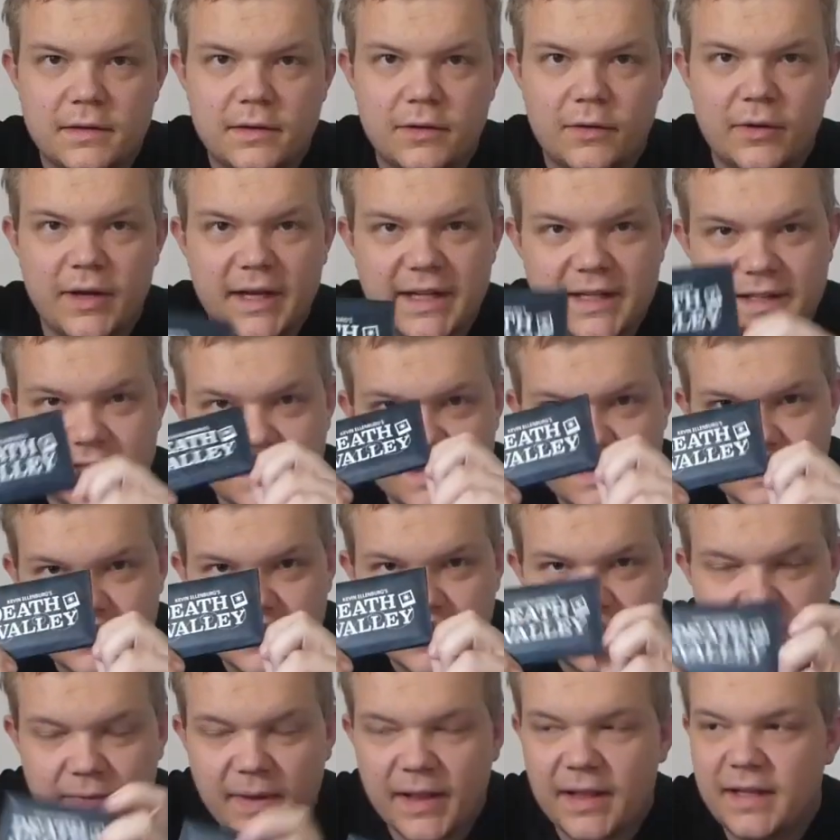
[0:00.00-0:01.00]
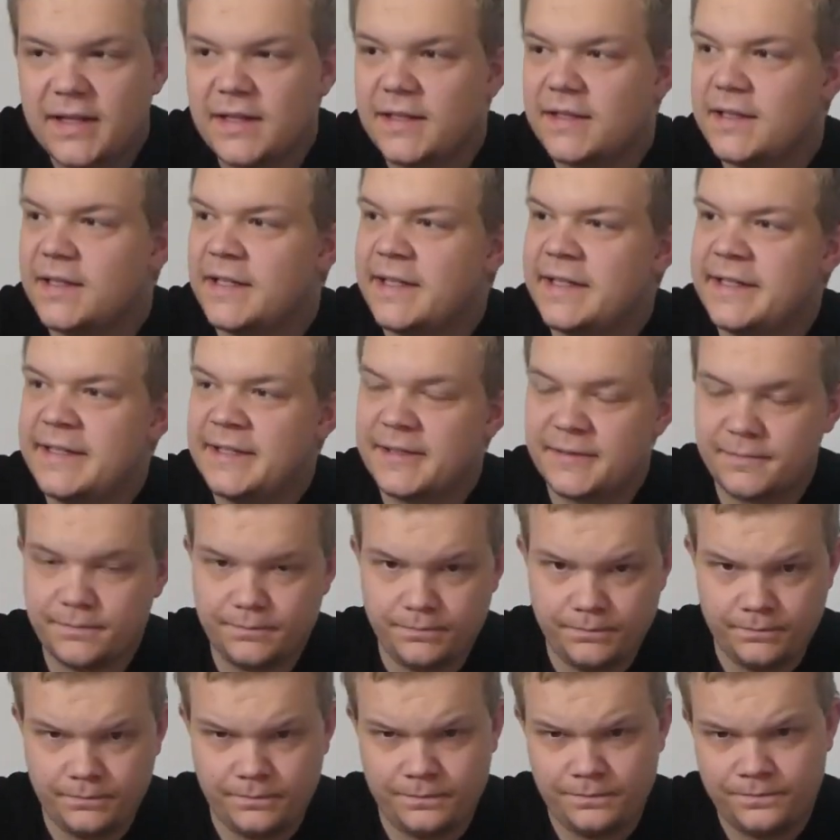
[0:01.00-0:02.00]
Right, Death Valley, and
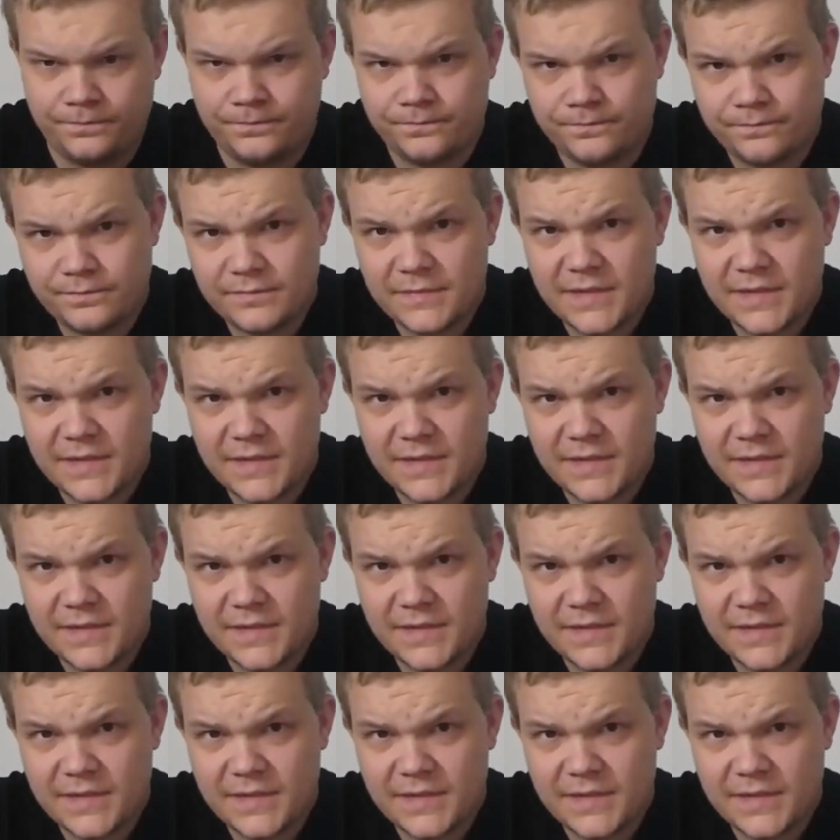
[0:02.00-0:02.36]
this